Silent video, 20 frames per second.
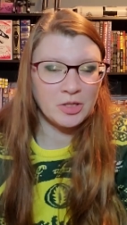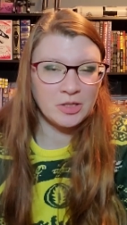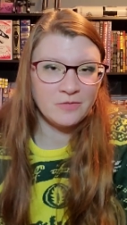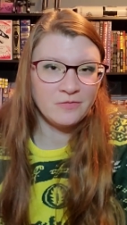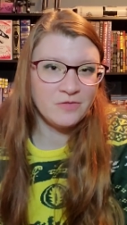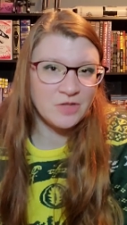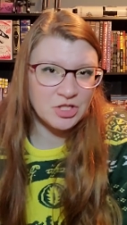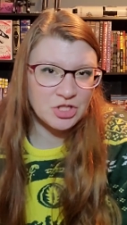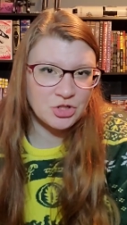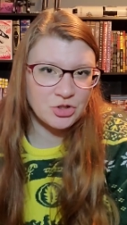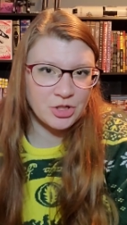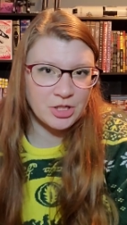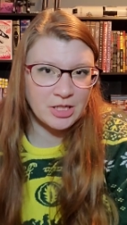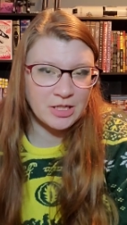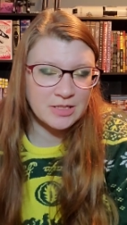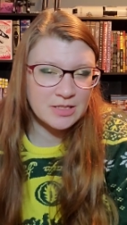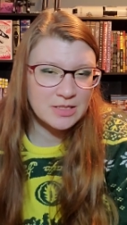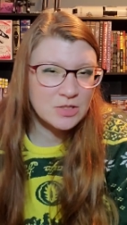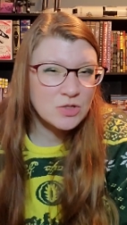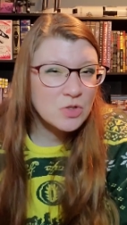venturing
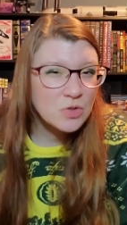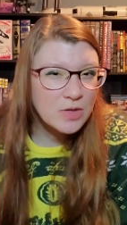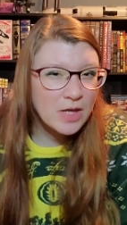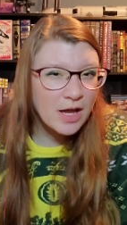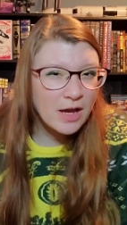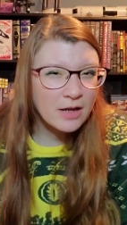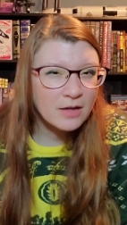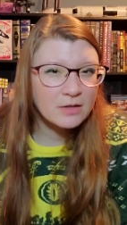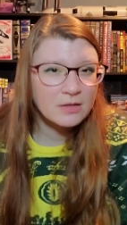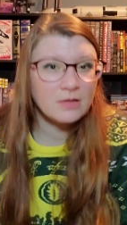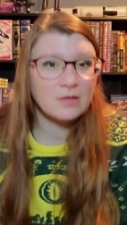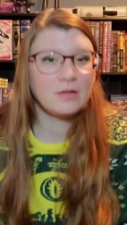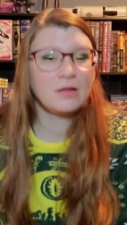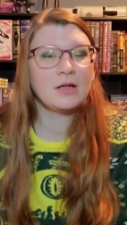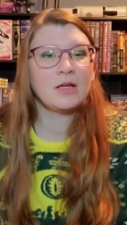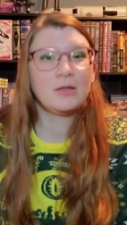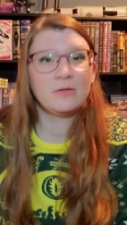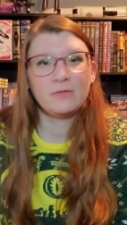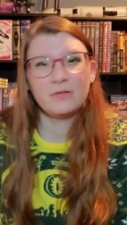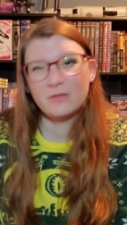into that,
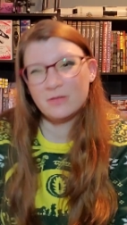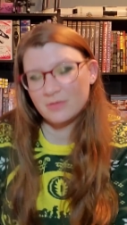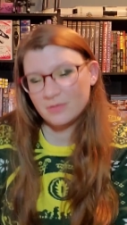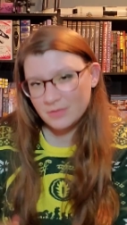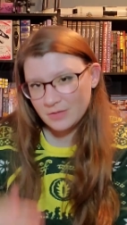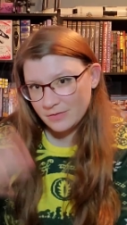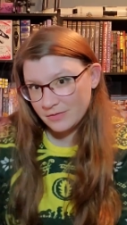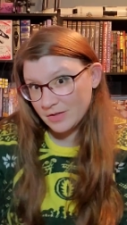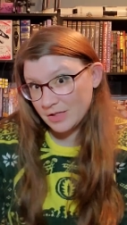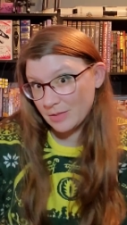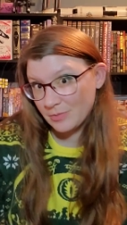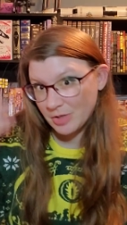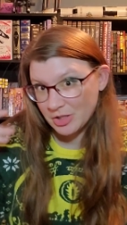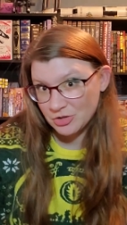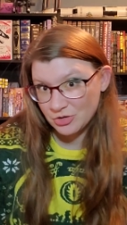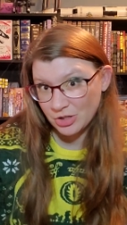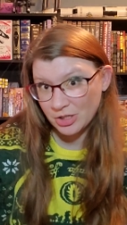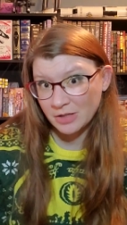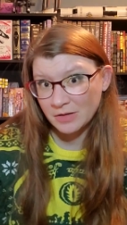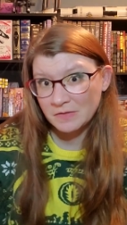if you get my
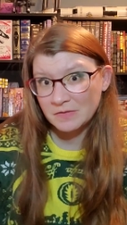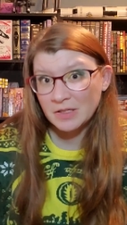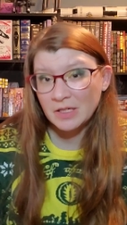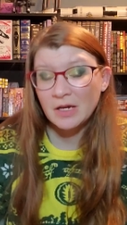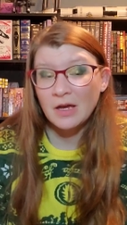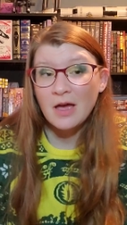drift.